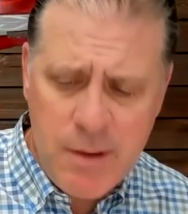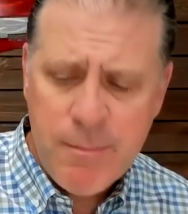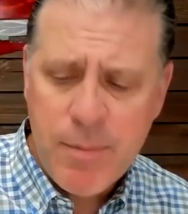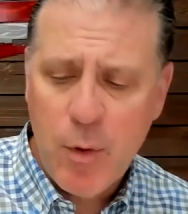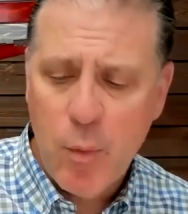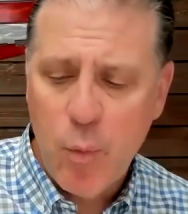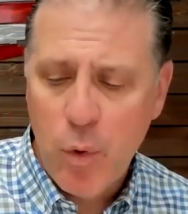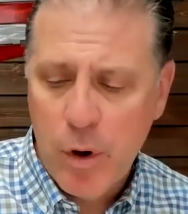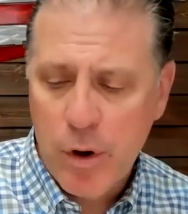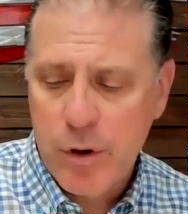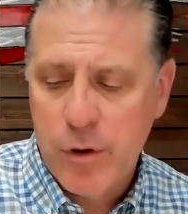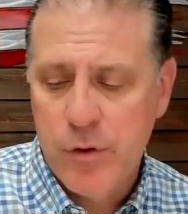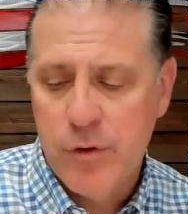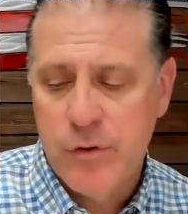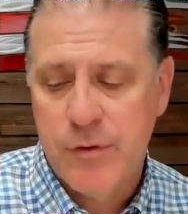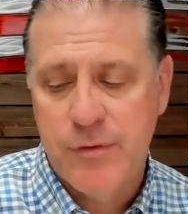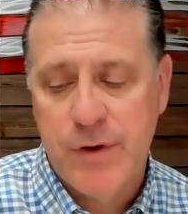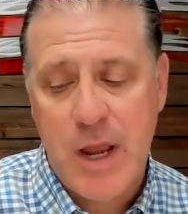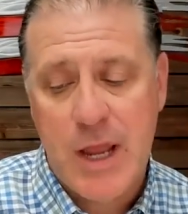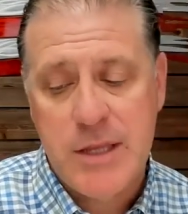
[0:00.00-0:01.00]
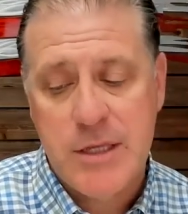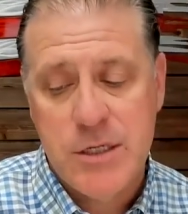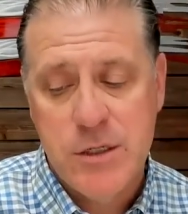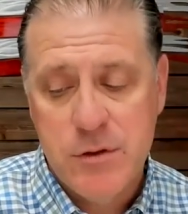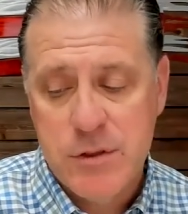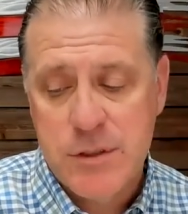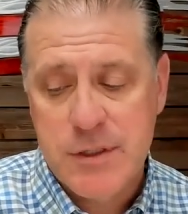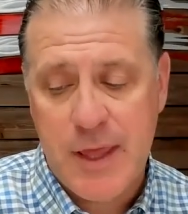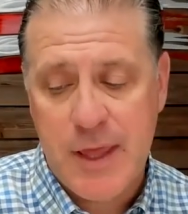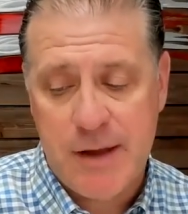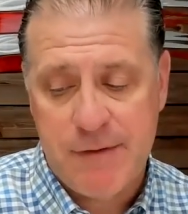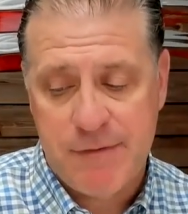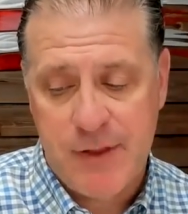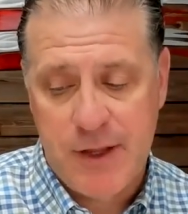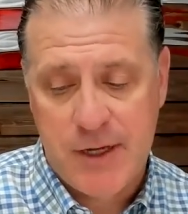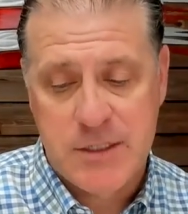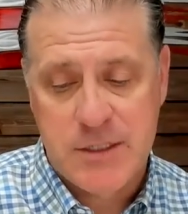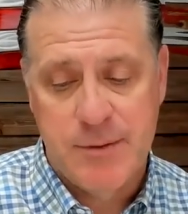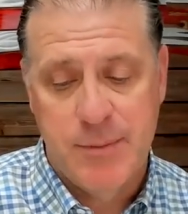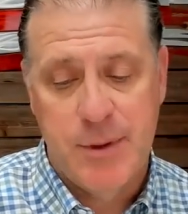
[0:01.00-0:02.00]
But workers have gotten used to that
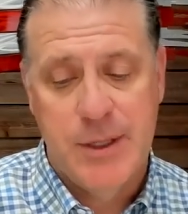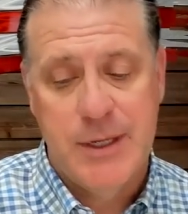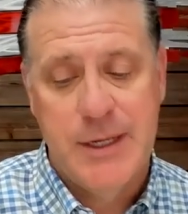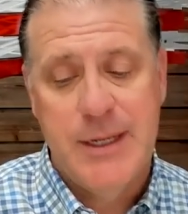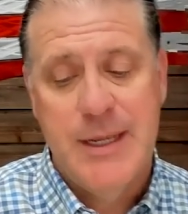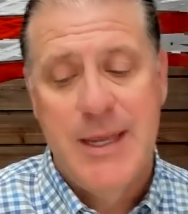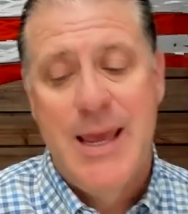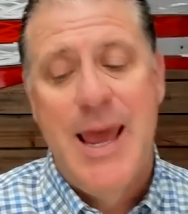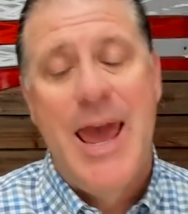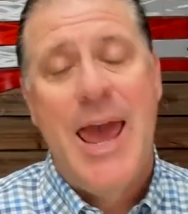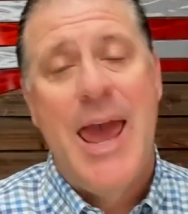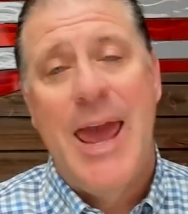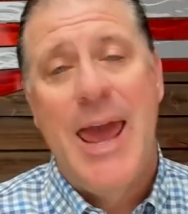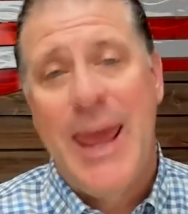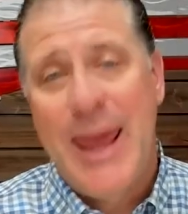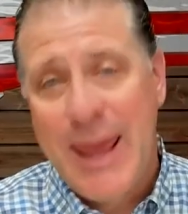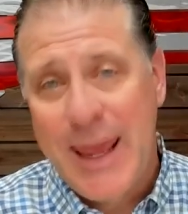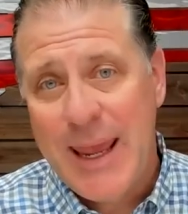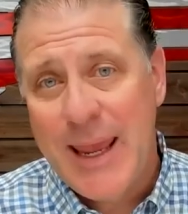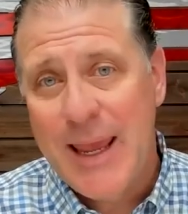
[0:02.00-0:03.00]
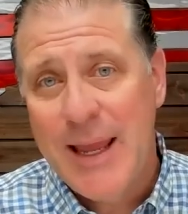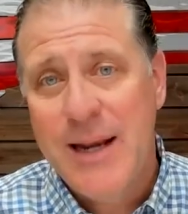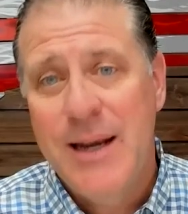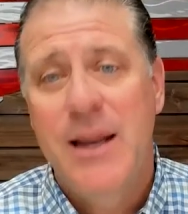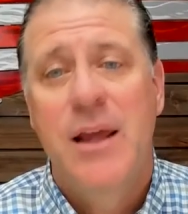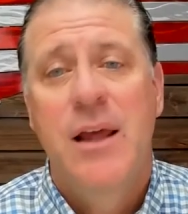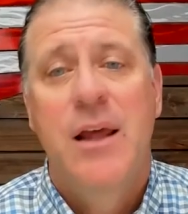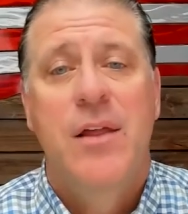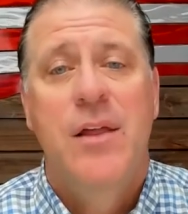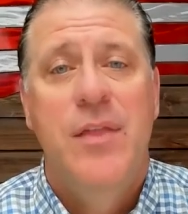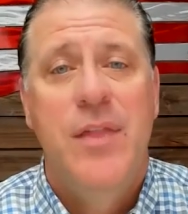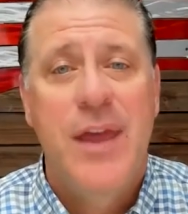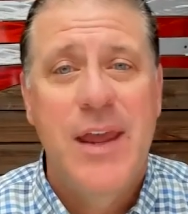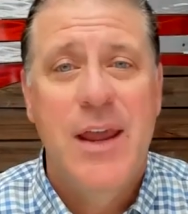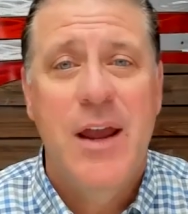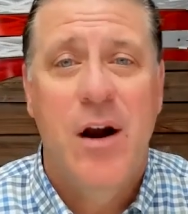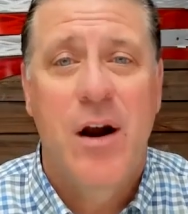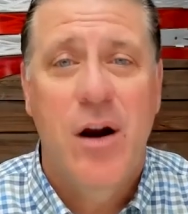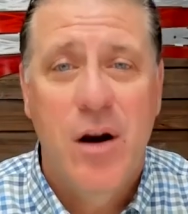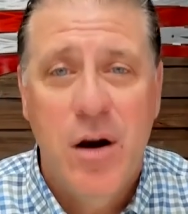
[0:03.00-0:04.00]
flexibility, and
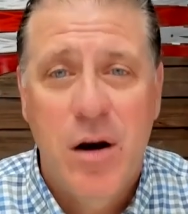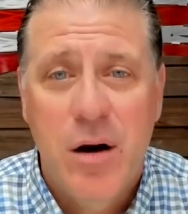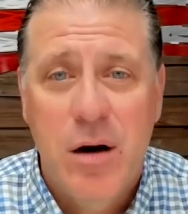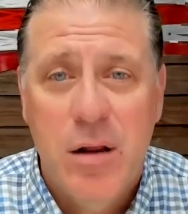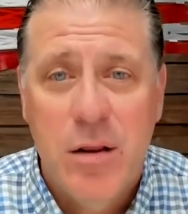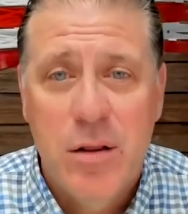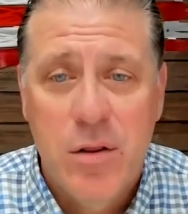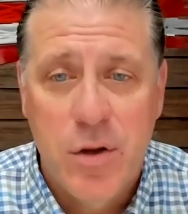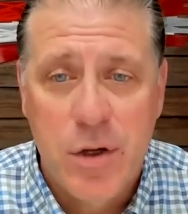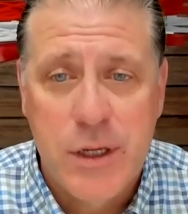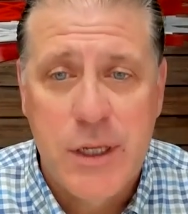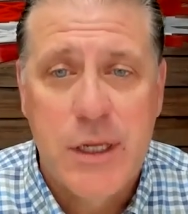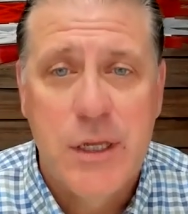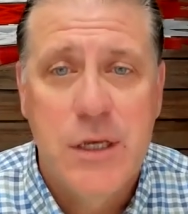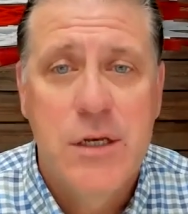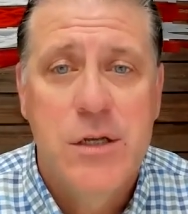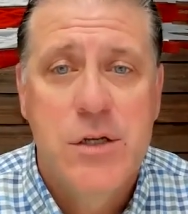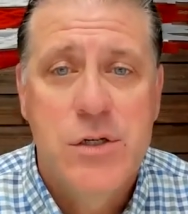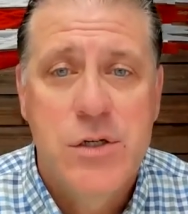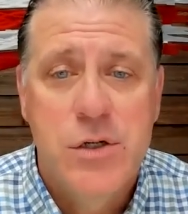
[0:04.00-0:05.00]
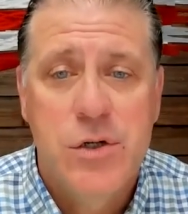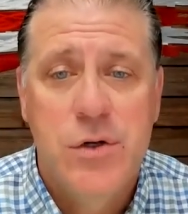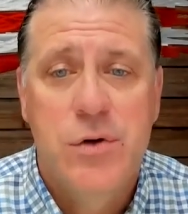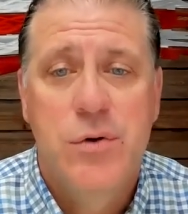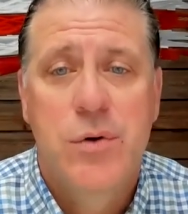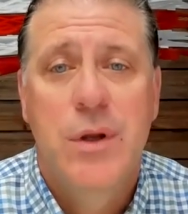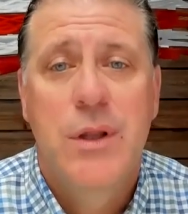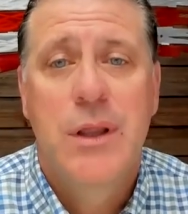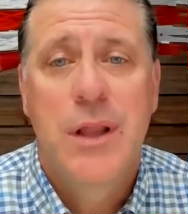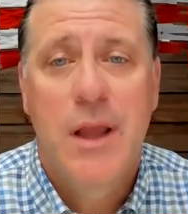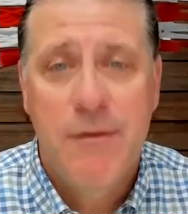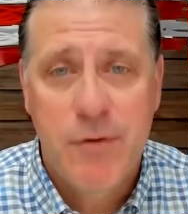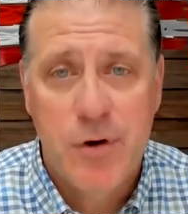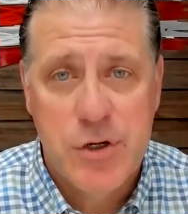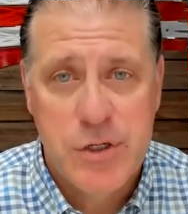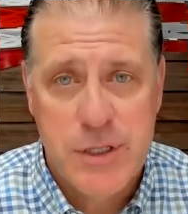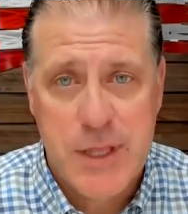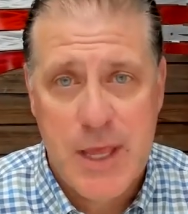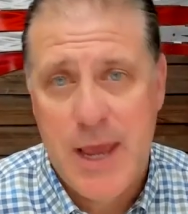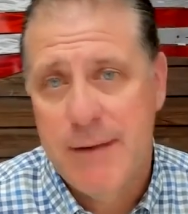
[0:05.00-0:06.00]
they are looking to
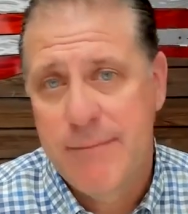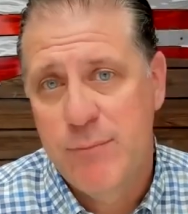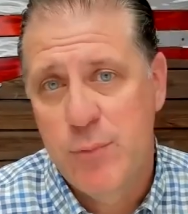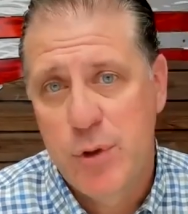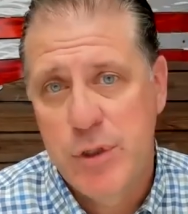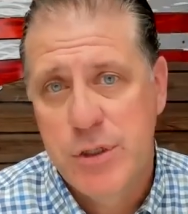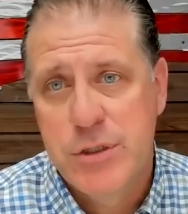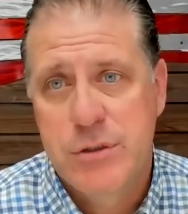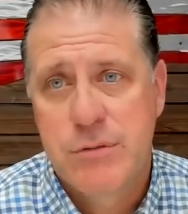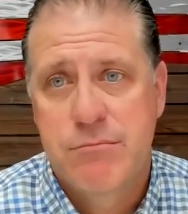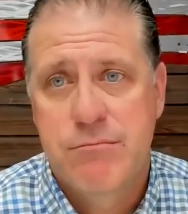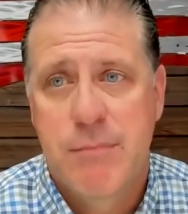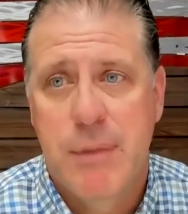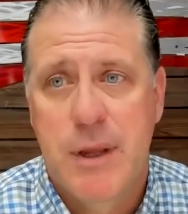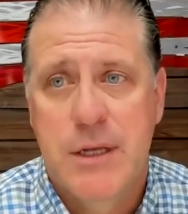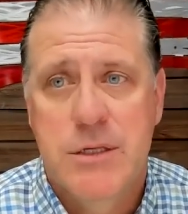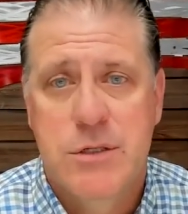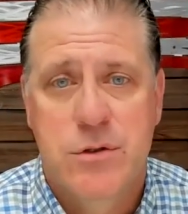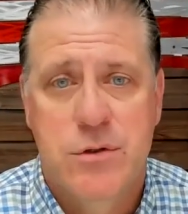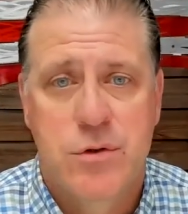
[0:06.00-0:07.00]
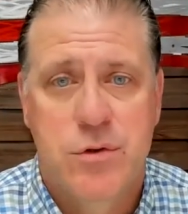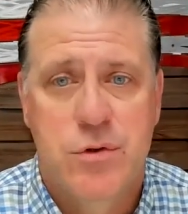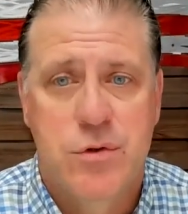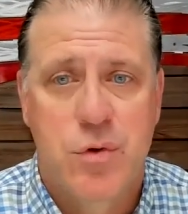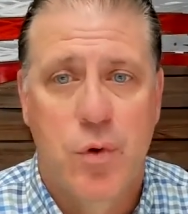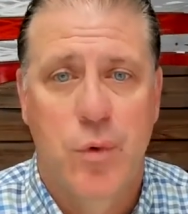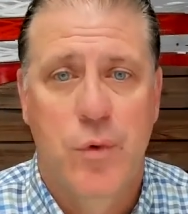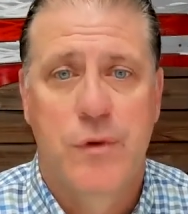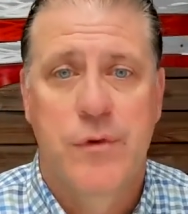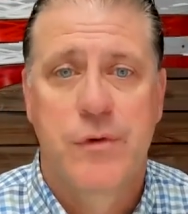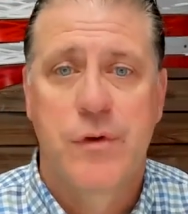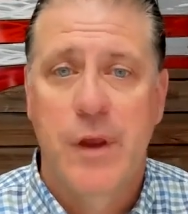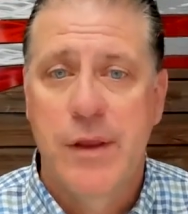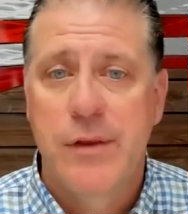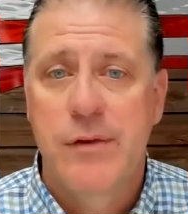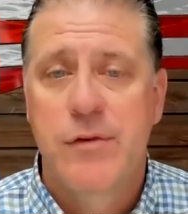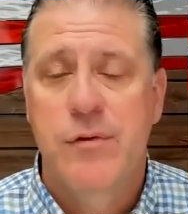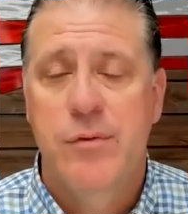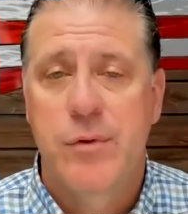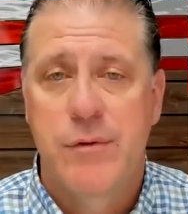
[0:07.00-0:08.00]
leverage that, which makes total
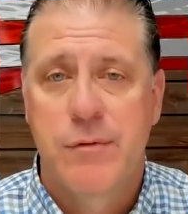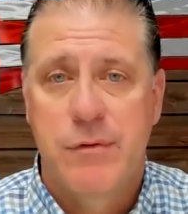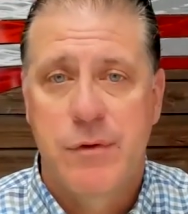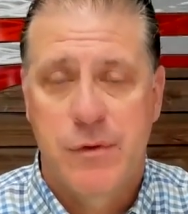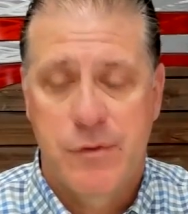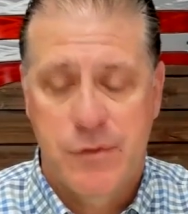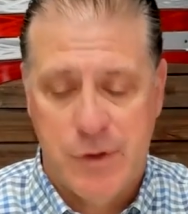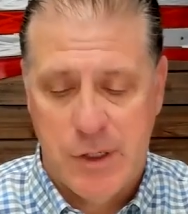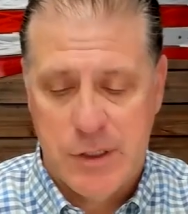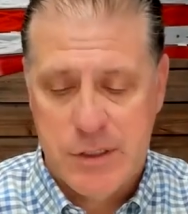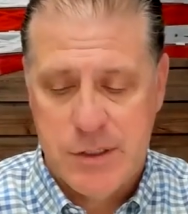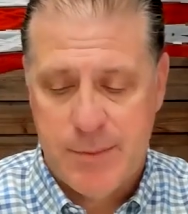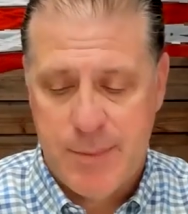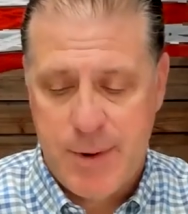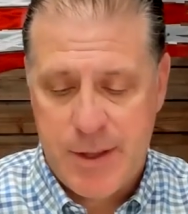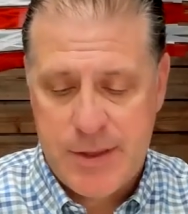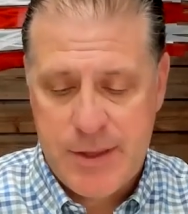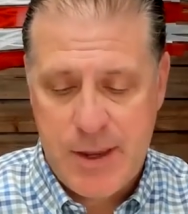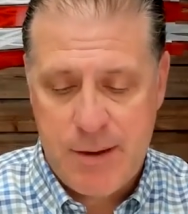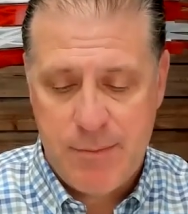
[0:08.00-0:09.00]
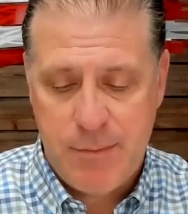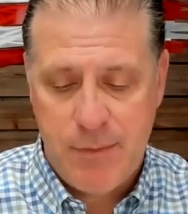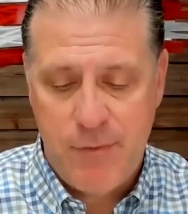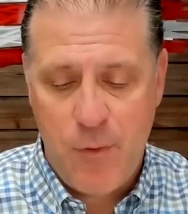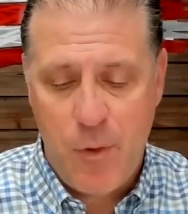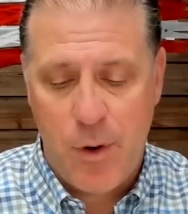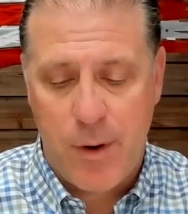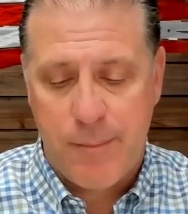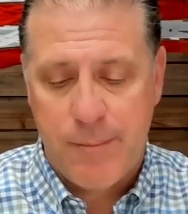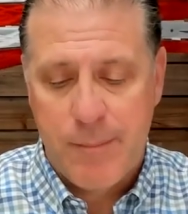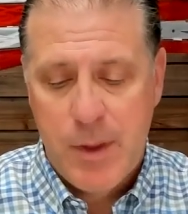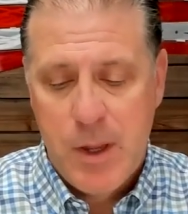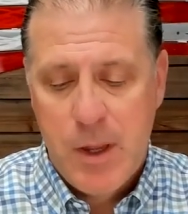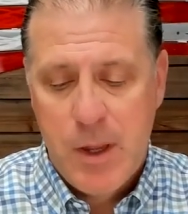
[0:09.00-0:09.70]
sense. We've discussed about that before.